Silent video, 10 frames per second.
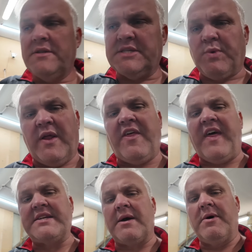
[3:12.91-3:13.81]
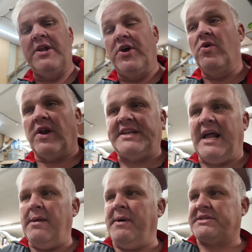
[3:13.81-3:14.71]
It's one of the things I'm going to do on a
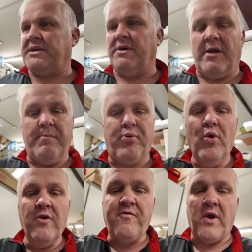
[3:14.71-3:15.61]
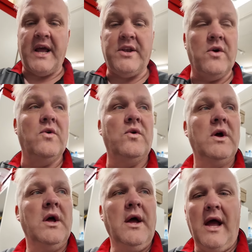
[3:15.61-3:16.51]
daily basis. I'm going to improve what I do
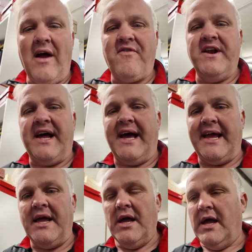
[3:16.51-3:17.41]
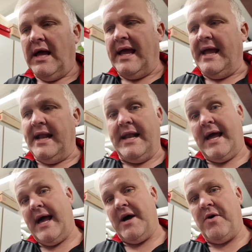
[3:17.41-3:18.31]
every day in
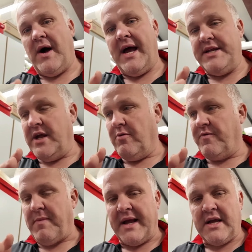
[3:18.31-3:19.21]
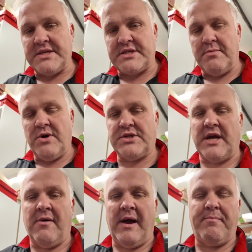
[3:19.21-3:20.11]
how I deal with my customers,
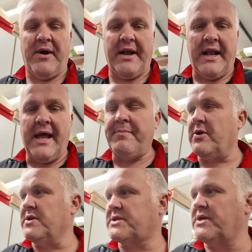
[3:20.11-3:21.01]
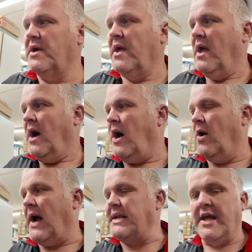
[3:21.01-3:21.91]
how I print labels,
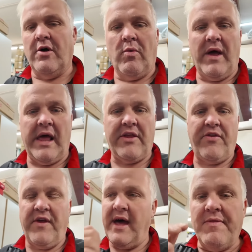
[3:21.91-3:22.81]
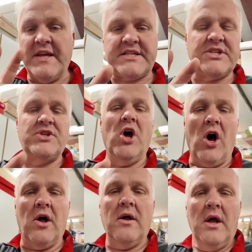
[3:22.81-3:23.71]
how I deal with, and this is
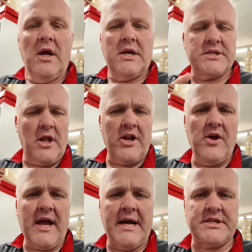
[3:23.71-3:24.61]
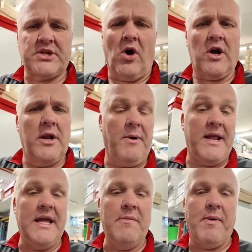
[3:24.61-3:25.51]
not, because a lot of you guys are talking about
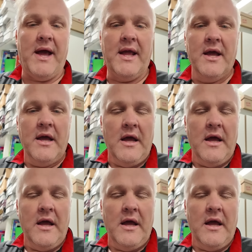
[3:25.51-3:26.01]
eBay.